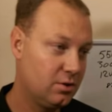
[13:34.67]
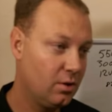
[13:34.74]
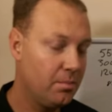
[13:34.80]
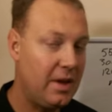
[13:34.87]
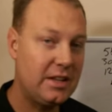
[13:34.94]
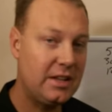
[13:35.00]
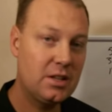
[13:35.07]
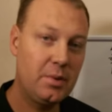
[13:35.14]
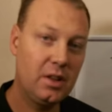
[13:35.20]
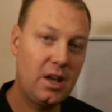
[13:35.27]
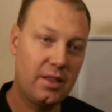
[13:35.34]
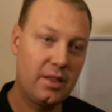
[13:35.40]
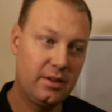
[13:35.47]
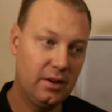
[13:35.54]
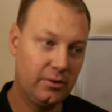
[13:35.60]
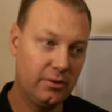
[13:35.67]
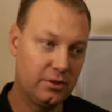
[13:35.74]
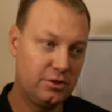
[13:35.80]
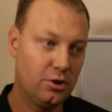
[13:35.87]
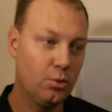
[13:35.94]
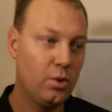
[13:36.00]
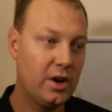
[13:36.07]
So it makes up a lot of the
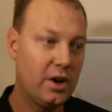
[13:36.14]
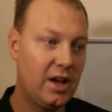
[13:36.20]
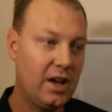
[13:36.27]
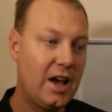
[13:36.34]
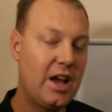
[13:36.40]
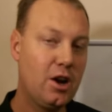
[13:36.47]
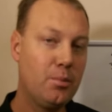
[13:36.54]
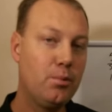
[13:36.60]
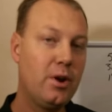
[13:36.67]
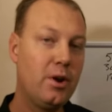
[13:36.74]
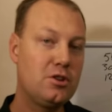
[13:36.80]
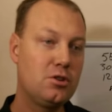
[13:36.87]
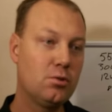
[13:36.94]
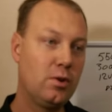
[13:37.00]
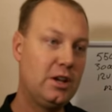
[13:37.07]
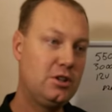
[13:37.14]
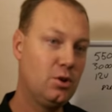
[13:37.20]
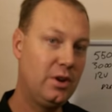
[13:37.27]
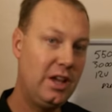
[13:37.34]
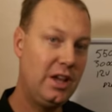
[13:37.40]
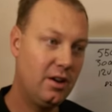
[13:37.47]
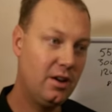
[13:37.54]
difference. You'll run a higher pressure
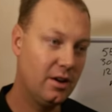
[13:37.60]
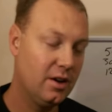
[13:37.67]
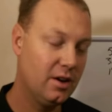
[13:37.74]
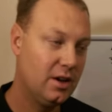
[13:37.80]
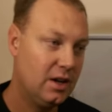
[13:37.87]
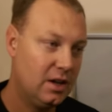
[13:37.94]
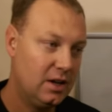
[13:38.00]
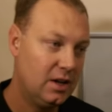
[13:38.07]
ratio here